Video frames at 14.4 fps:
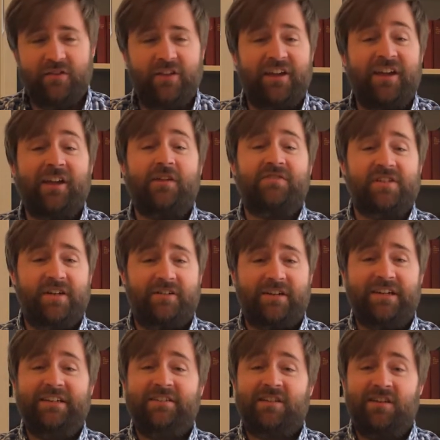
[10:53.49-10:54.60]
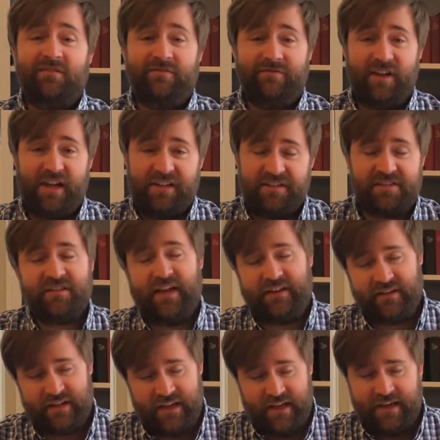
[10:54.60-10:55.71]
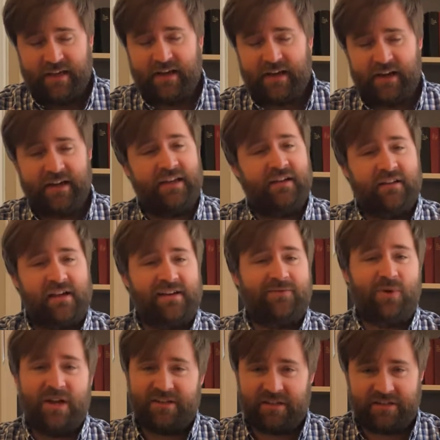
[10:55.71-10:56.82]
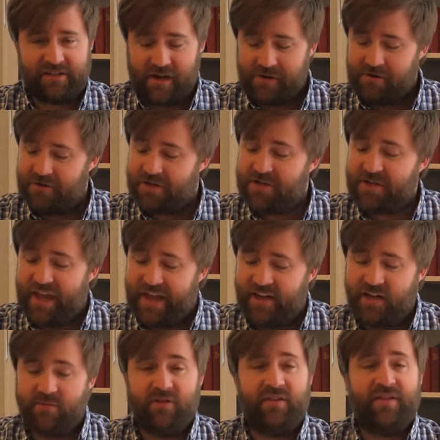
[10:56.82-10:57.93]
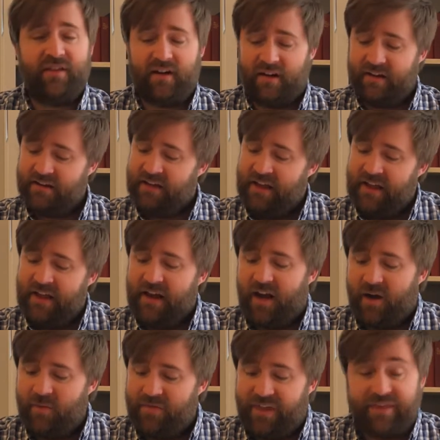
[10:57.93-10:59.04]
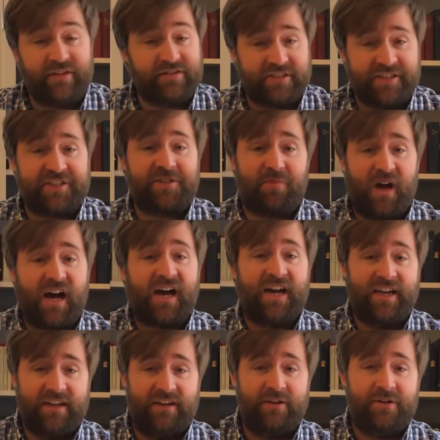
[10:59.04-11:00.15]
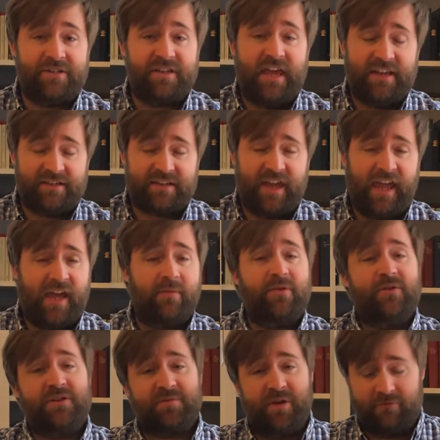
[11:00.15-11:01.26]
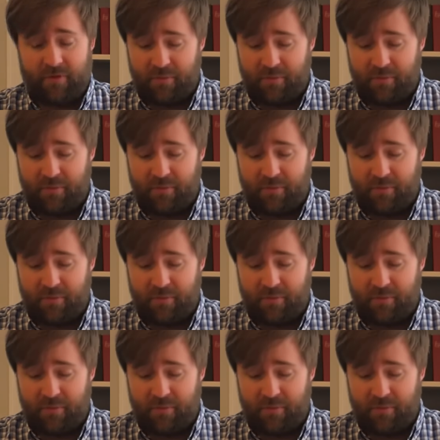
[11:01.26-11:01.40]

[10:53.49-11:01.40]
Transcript: The king of Syria is convinced, and in a lot of ways it's an understandable thought, that there's a spy in his camp who has been